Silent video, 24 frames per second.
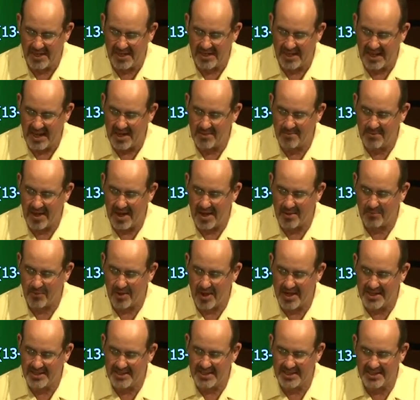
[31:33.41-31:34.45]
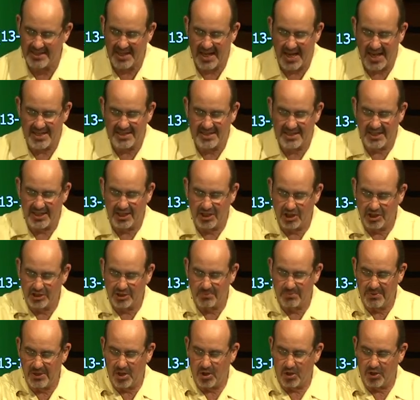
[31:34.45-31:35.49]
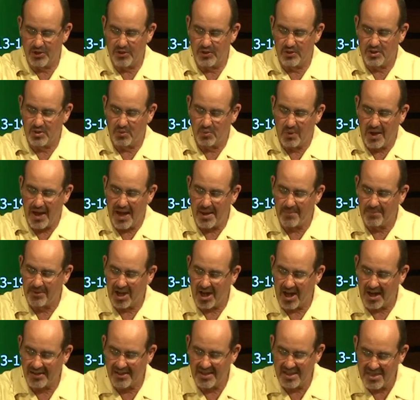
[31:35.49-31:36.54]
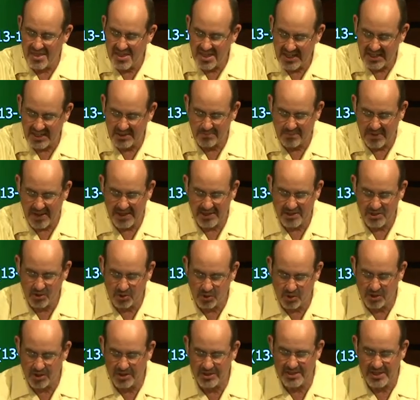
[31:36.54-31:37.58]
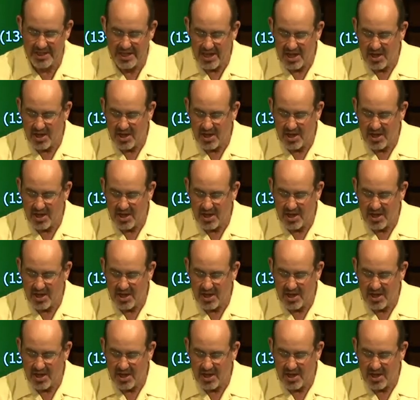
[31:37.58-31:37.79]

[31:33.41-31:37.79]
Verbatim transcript: And Abraham raised his eyes and he looked, and behold, there was a ram caught in the thicket by his horns.